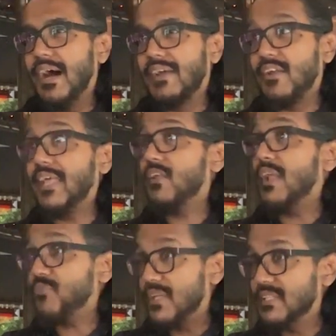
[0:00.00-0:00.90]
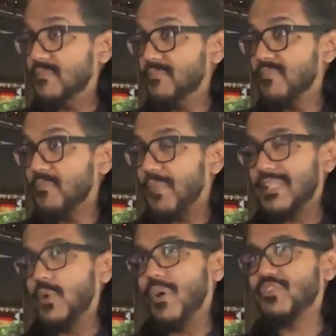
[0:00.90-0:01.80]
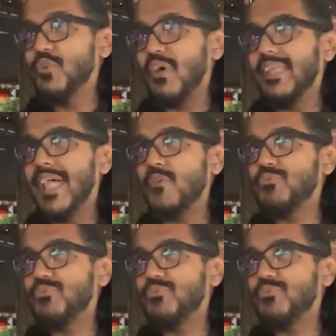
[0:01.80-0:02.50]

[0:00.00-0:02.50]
great grandfather, but there was not enough